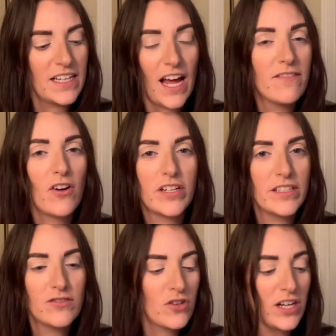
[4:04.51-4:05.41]
I've already
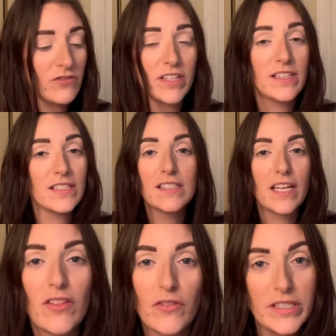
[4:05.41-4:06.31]
tried to read this
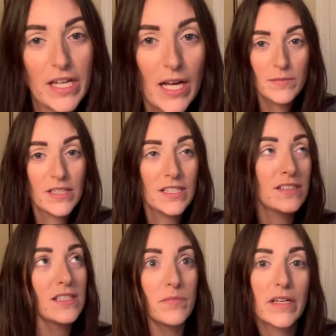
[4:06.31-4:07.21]
like three times and this
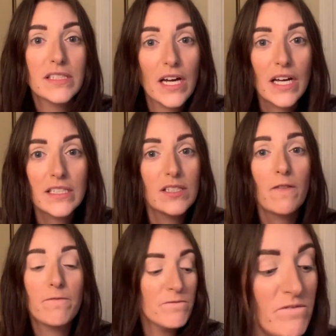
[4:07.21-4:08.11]
is the best cut, so
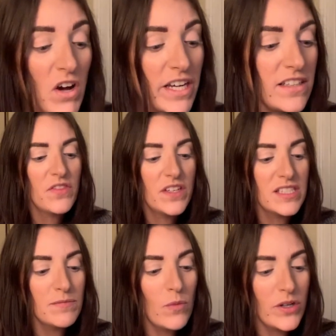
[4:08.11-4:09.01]
bucket.
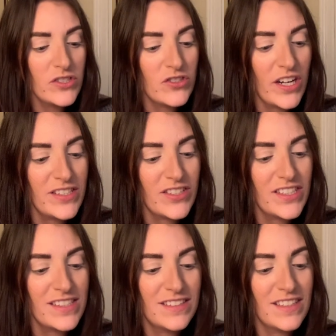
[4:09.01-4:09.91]
This moisturizer
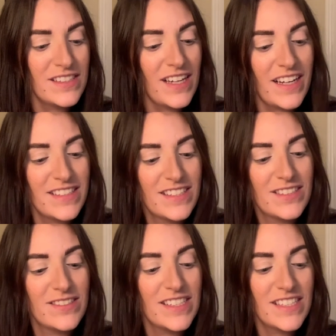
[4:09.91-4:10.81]
is designed
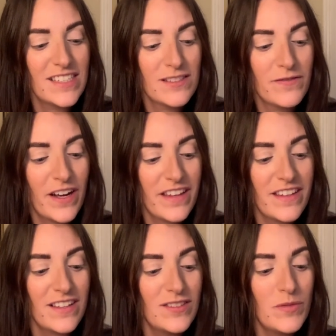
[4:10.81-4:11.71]
to intensify the
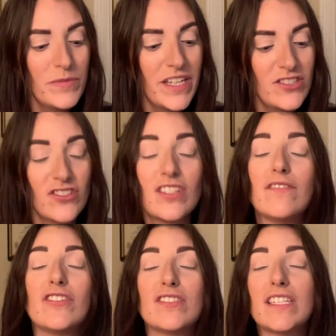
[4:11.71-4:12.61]
illumination of
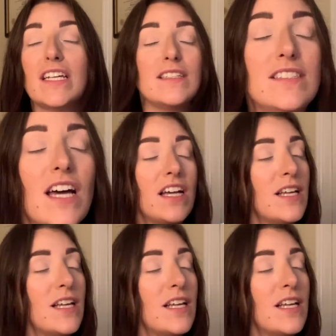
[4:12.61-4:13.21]
your skin. Done.